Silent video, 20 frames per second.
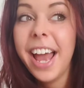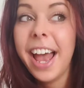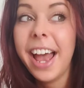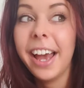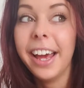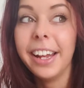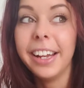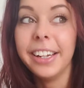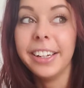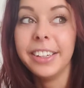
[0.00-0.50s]

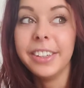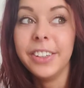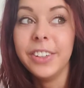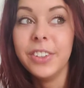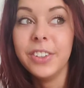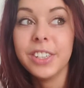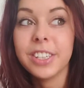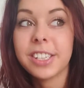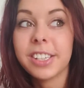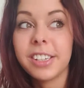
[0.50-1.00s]
and
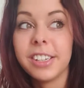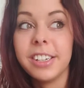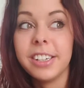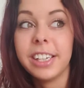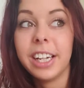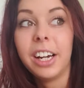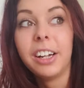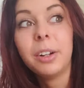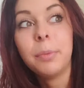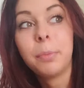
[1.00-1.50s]
you just learned
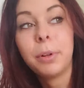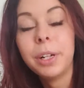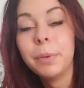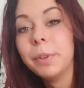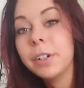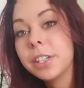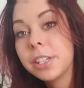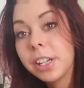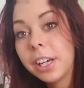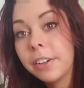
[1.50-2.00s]
how to pretty
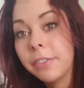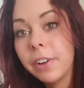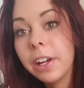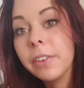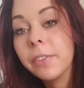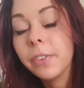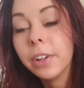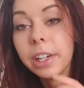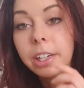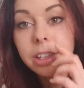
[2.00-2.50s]
much like
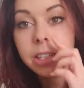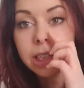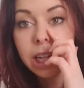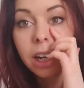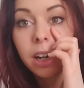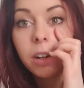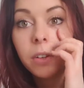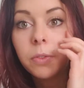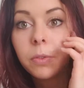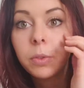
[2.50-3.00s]
fend for
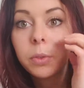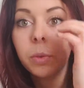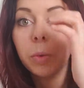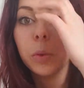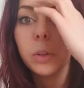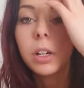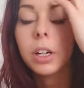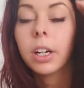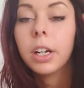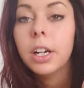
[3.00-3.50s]
yourself,
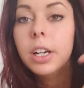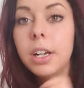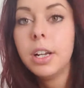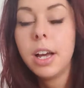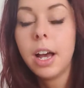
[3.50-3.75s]
or,